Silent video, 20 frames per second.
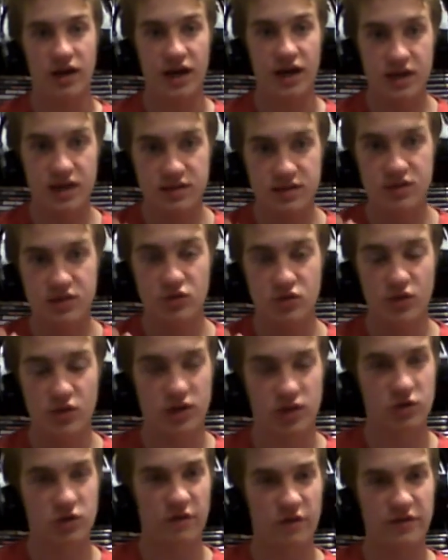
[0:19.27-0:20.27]
He's the
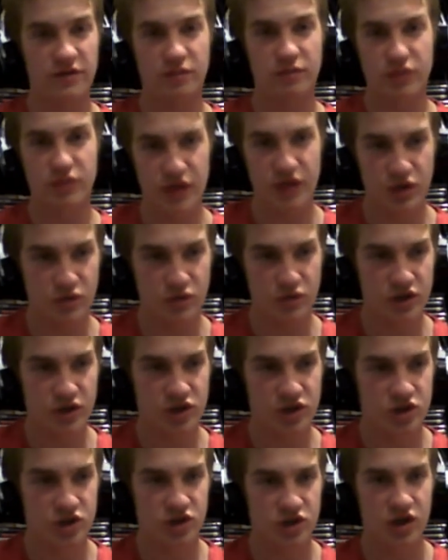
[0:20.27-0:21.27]
director of The Blair
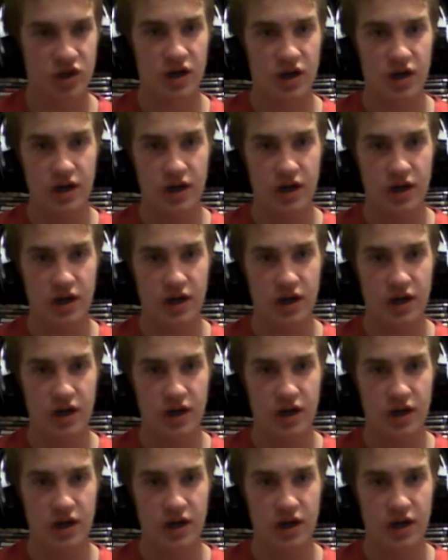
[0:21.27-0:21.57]
Witch,